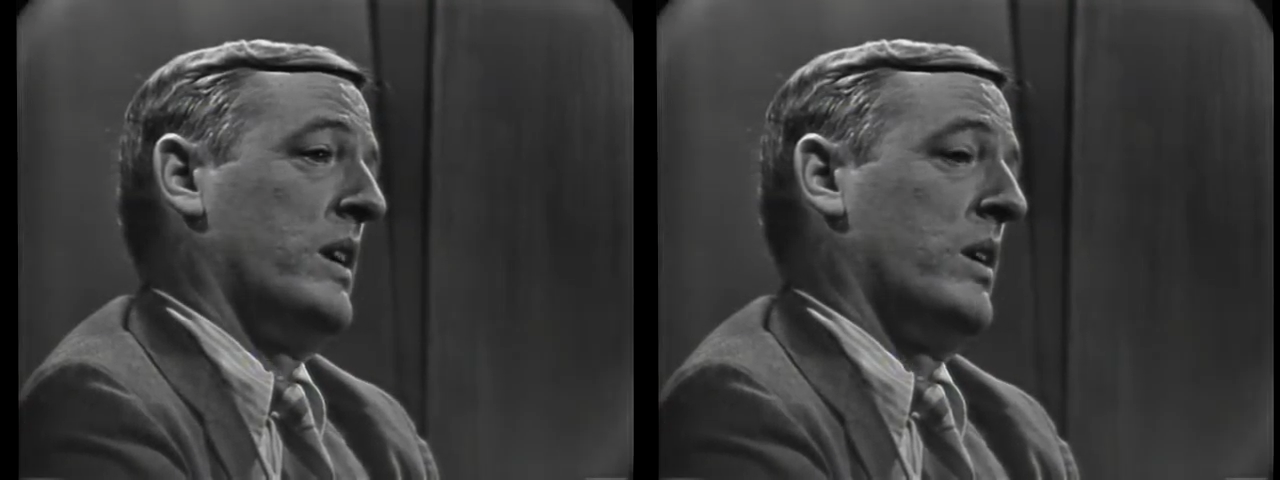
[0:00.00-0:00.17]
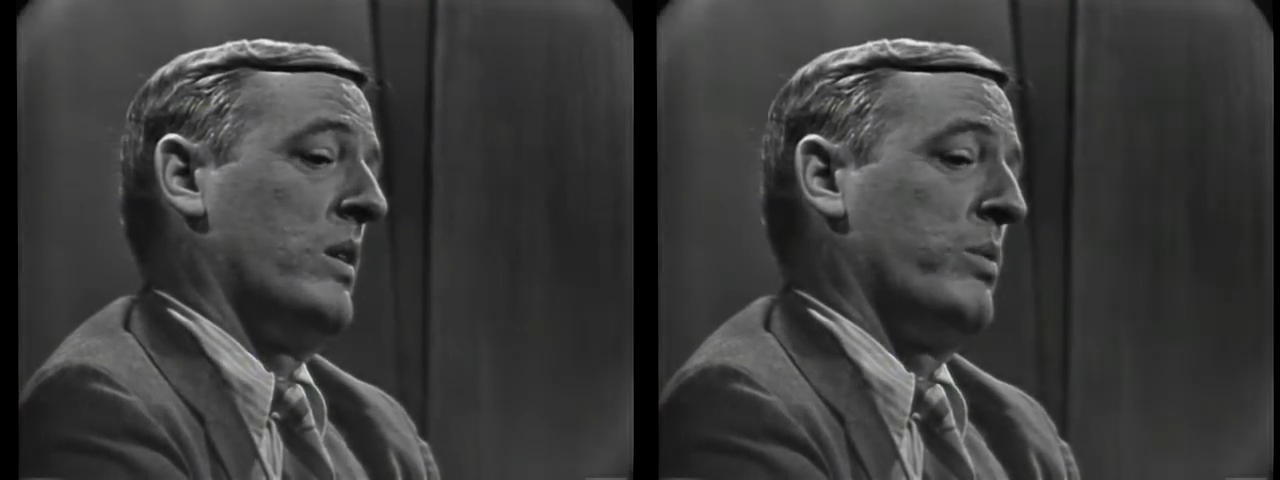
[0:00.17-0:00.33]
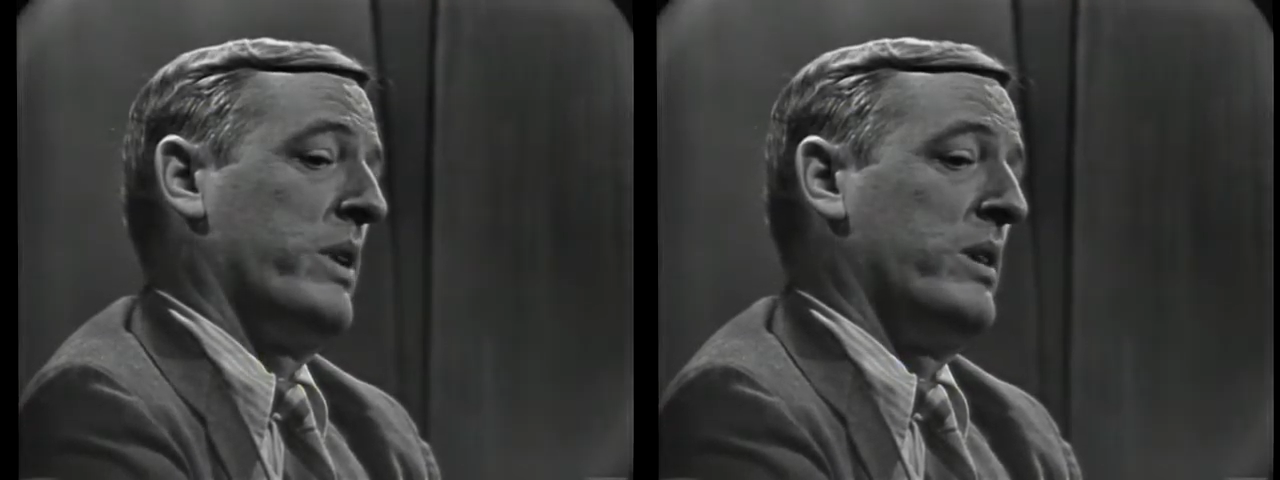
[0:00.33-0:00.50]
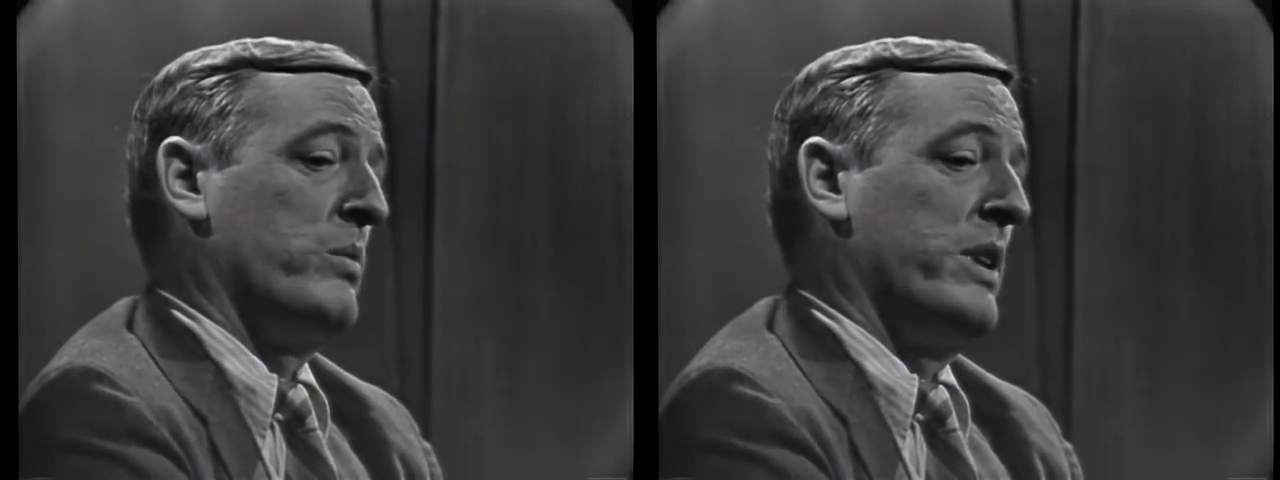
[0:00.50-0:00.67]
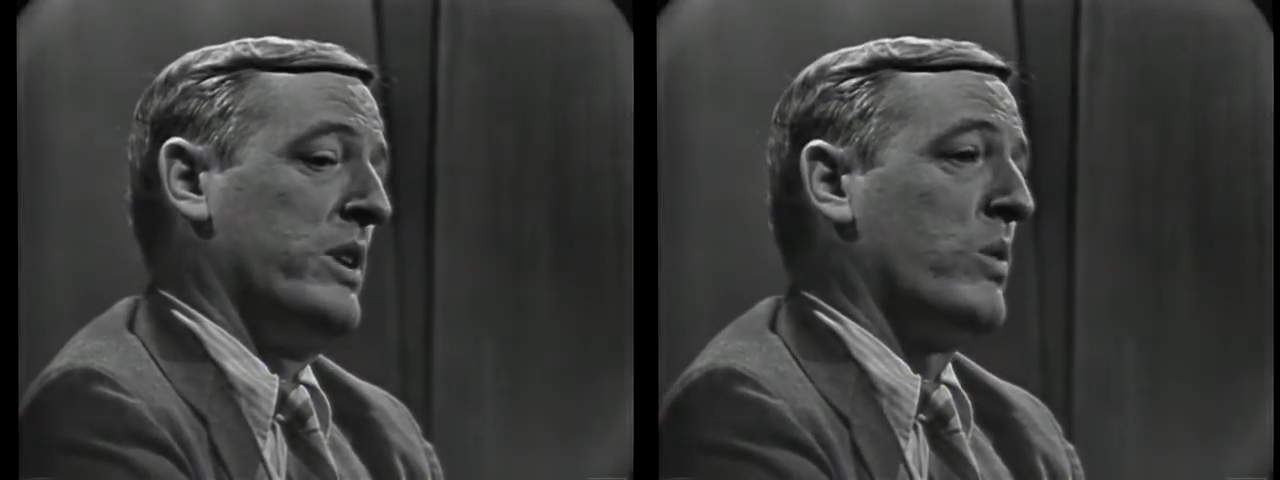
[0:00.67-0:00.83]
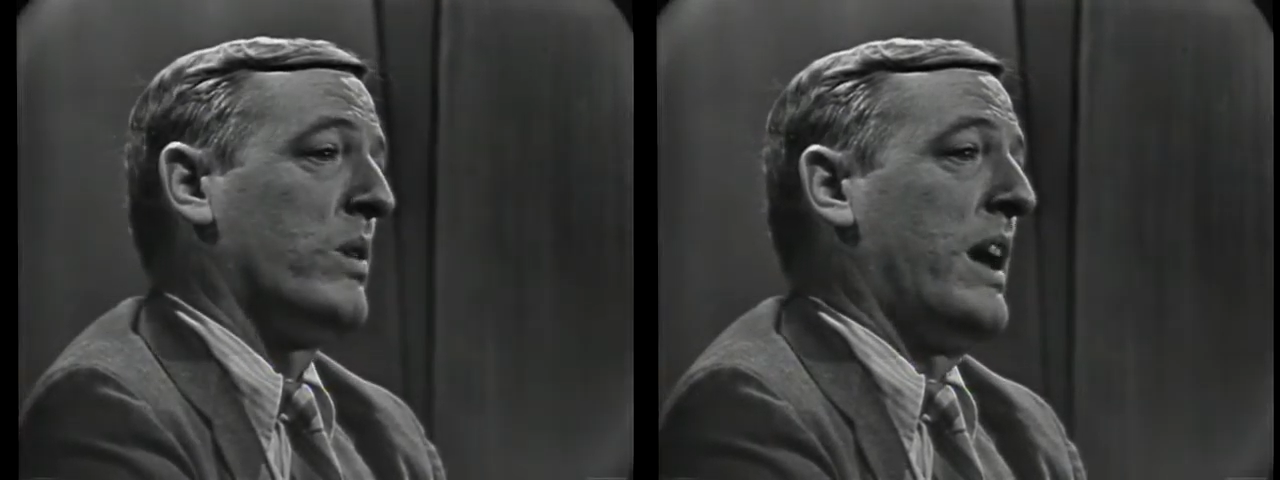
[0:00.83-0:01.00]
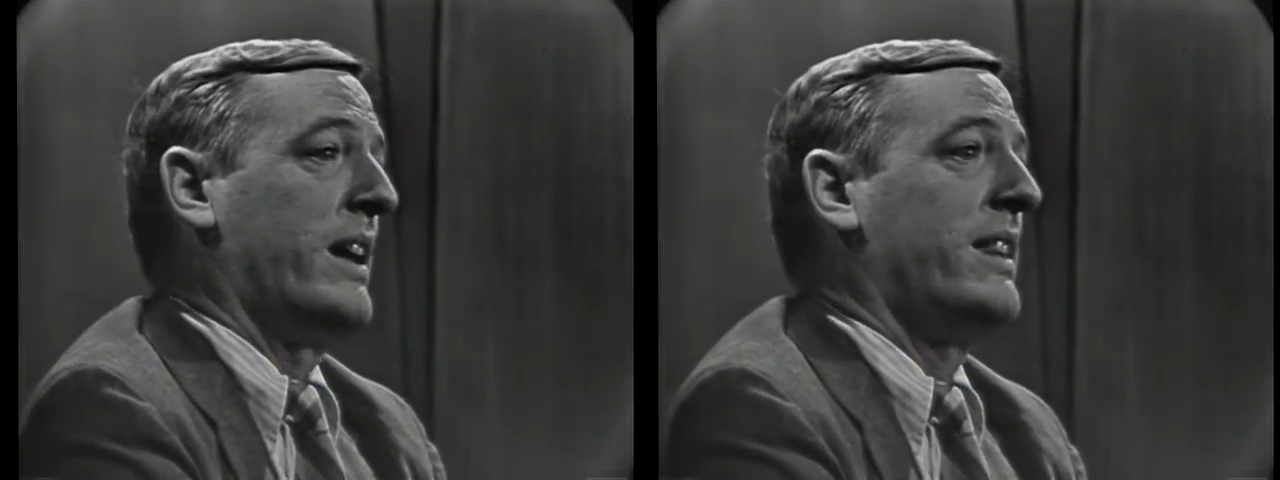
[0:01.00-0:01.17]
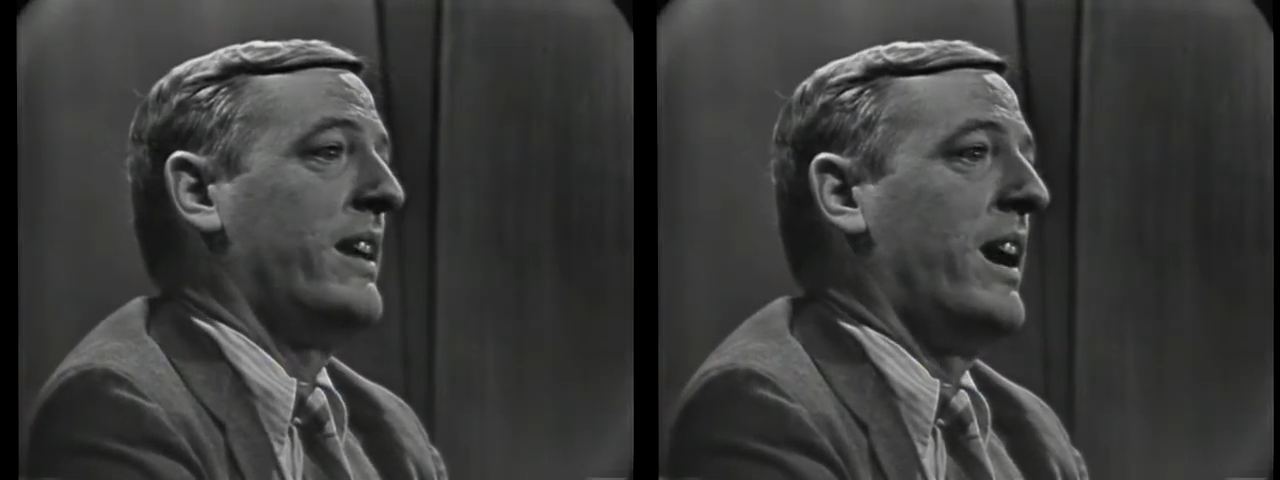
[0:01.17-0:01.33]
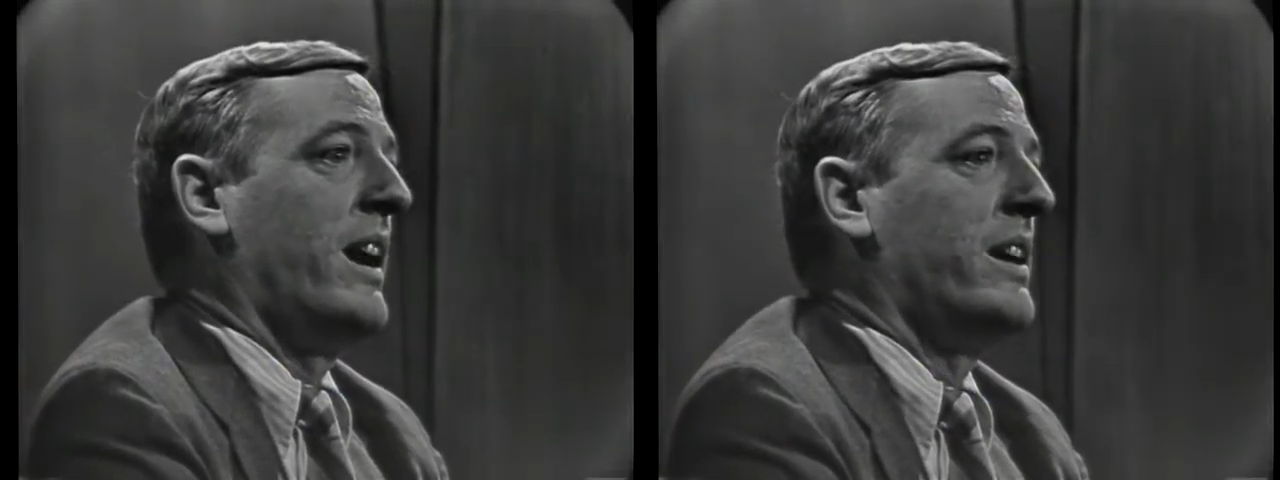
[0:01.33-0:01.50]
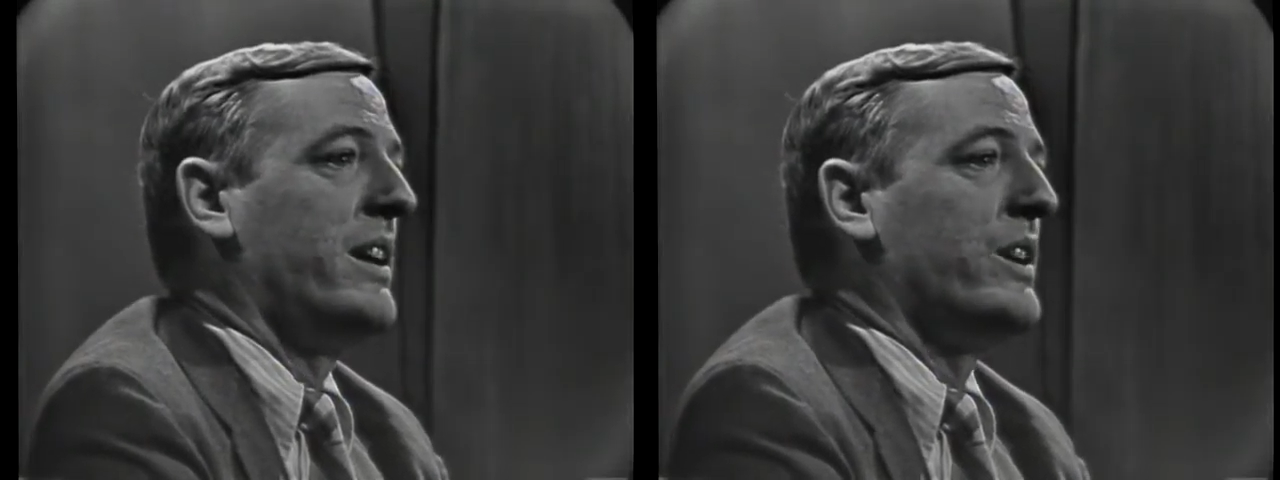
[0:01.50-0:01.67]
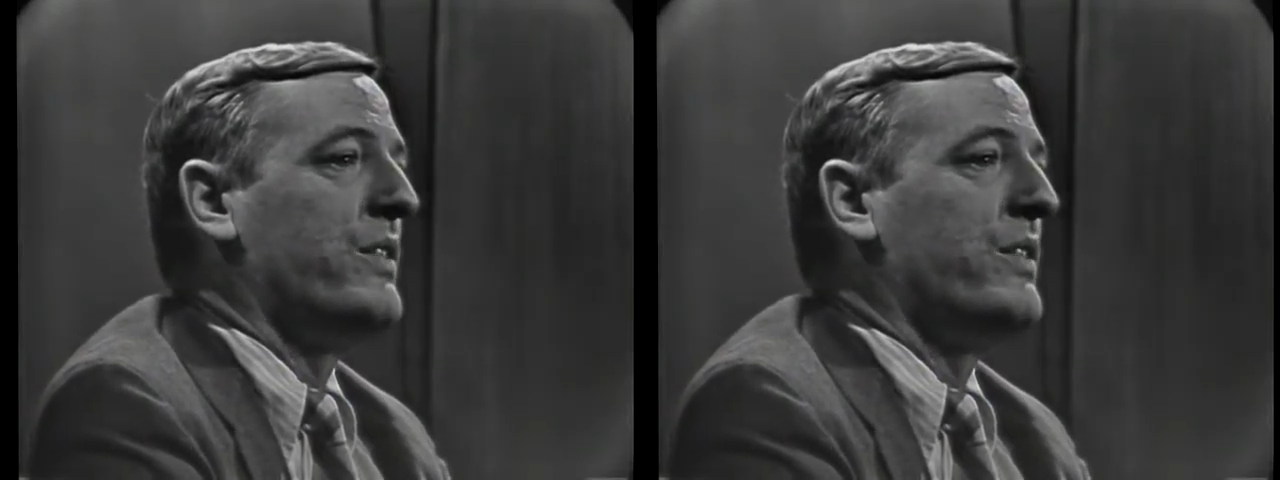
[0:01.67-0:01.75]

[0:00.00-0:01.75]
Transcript: we, we don't like the idea